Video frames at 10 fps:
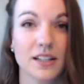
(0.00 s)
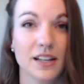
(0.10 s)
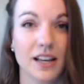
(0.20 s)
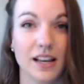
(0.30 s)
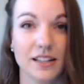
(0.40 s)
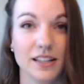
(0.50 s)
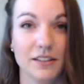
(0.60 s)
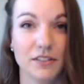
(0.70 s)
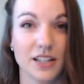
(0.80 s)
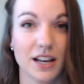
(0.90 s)
and
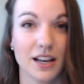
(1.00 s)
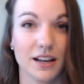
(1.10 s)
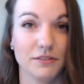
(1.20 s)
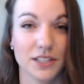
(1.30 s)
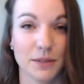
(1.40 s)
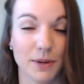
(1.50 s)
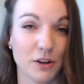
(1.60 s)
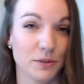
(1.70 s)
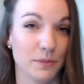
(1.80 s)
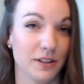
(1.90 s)
even to have some
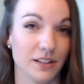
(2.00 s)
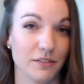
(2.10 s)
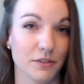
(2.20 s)
accountability for